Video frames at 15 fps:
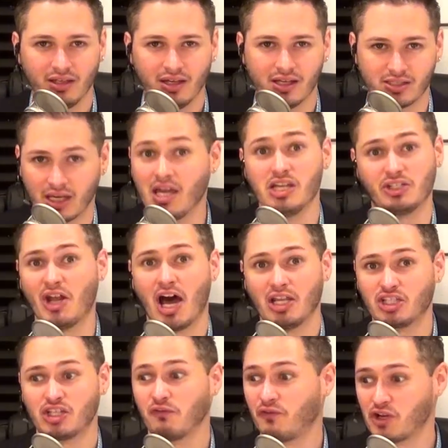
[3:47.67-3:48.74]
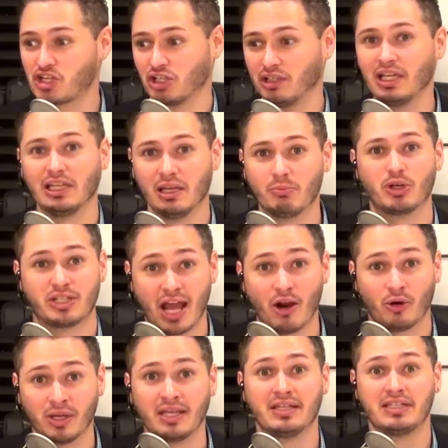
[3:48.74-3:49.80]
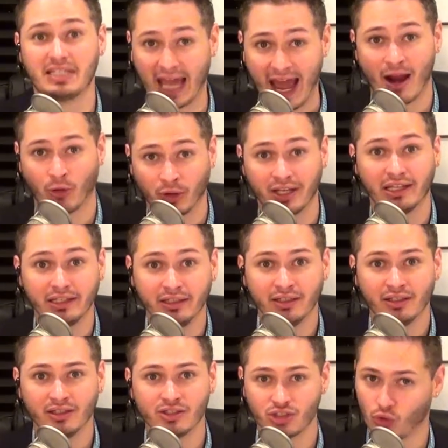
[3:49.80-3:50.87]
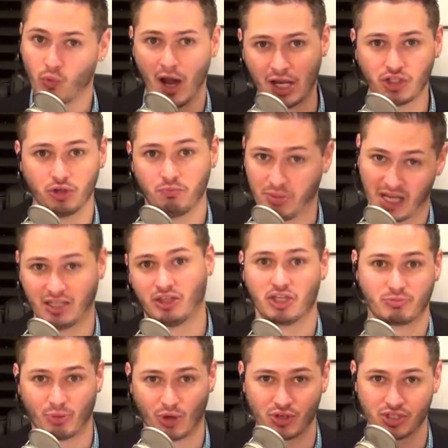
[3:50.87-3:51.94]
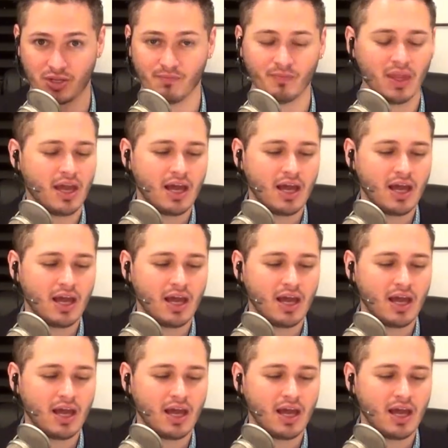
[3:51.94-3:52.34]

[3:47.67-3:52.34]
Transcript: and say he's not sufficiently libertarian, Gary. So why'd you pick this person?